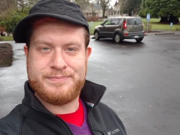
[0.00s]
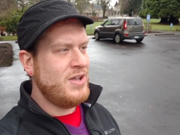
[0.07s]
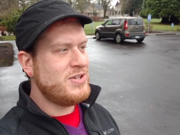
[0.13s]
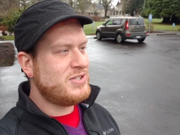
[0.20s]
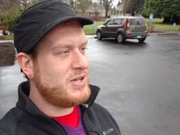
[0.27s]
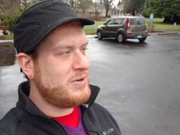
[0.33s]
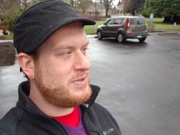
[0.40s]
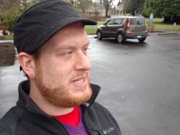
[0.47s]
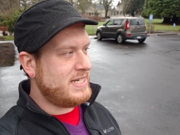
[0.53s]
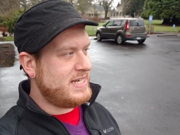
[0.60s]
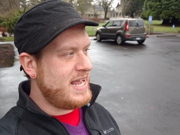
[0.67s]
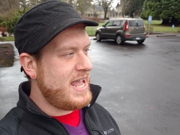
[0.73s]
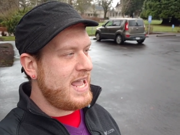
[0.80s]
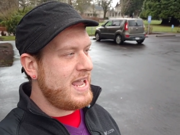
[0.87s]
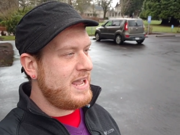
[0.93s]
So
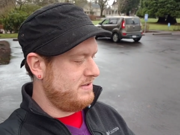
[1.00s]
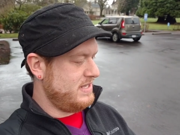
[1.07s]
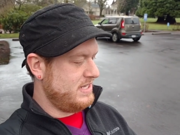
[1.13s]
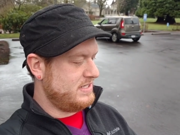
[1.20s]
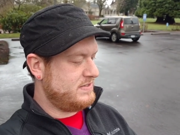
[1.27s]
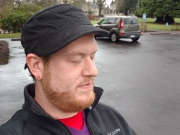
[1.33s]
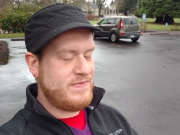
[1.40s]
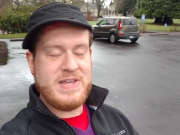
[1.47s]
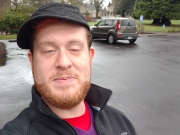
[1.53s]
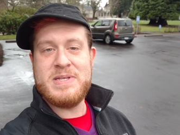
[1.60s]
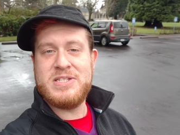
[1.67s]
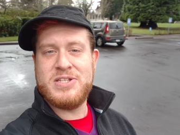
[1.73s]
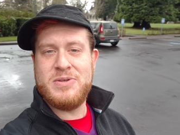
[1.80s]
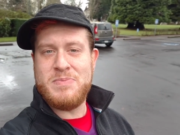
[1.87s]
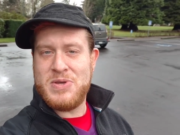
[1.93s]
today is
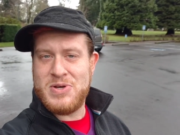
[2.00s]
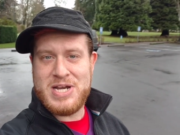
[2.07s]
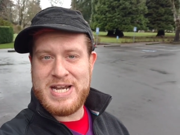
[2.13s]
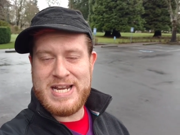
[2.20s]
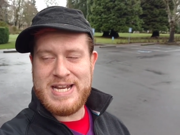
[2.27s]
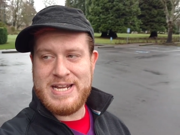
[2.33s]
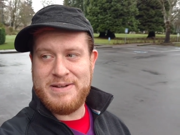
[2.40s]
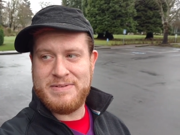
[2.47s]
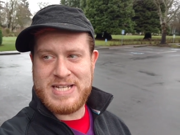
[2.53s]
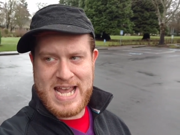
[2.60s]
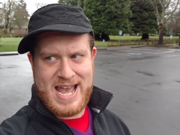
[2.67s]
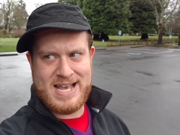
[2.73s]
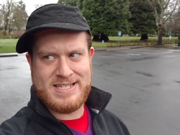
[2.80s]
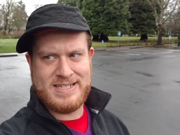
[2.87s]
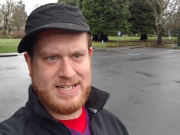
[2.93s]
Feebas Community
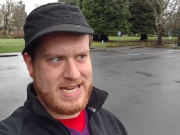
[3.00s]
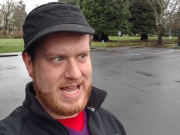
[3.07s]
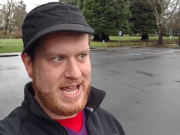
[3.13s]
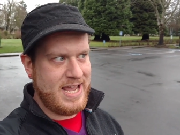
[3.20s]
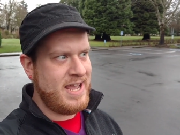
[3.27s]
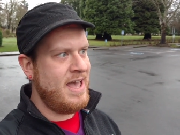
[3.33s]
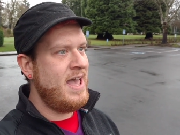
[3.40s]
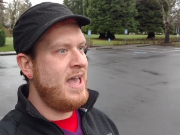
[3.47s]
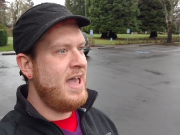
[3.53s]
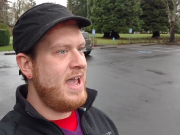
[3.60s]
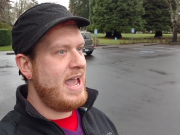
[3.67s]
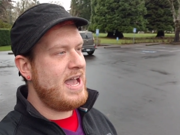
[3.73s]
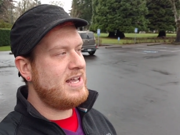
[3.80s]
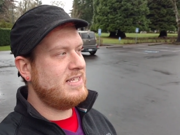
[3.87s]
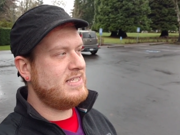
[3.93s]
Task Day,
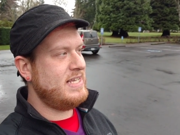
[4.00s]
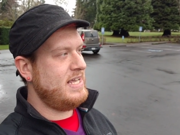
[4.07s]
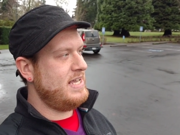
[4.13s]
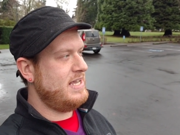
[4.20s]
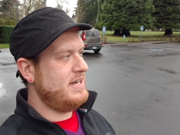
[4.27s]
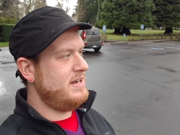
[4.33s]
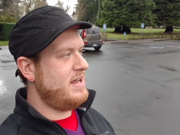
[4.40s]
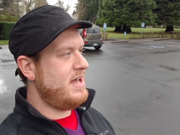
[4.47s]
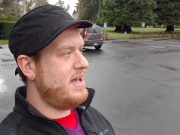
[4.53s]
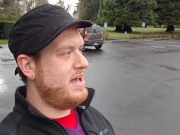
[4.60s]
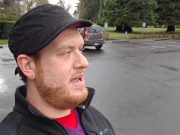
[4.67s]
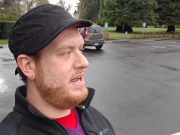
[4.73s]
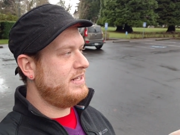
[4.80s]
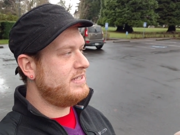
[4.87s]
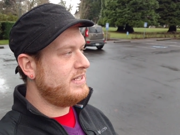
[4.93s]
as in
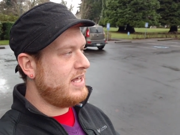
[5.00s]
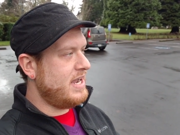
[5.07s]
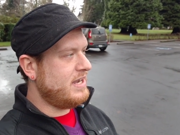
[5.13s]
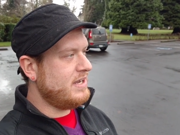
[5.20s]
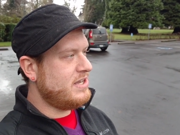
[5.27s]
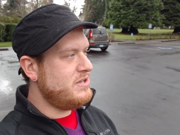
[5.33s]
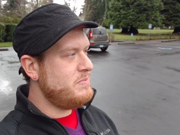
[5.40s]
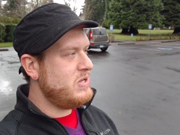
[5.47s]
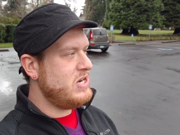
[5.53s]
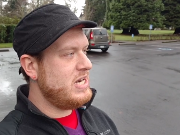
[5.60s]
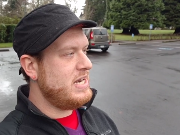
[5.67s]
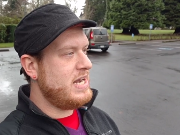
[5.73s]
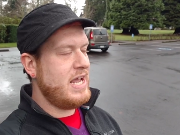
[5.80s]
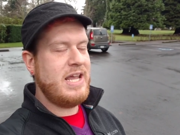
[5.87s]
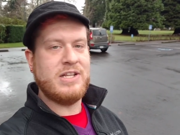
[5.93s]
uh, it's like a community day.